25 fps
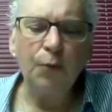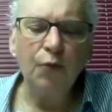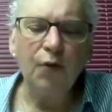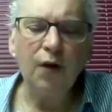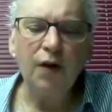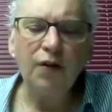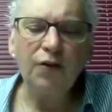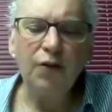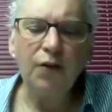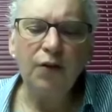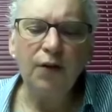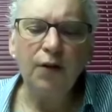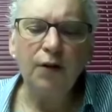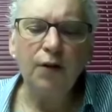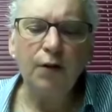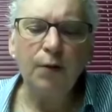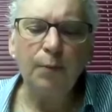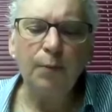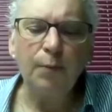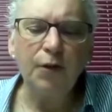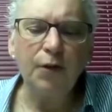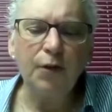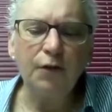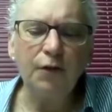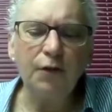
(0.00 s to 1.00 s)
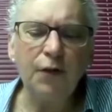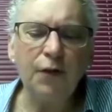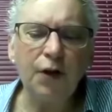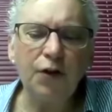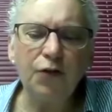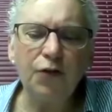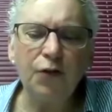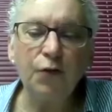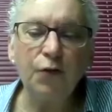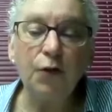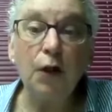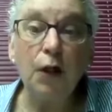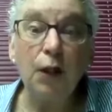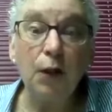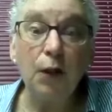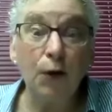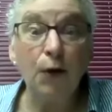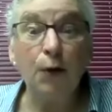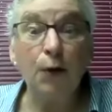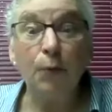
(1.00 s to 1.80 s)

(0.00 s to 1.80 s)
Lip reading: present help in the face of clear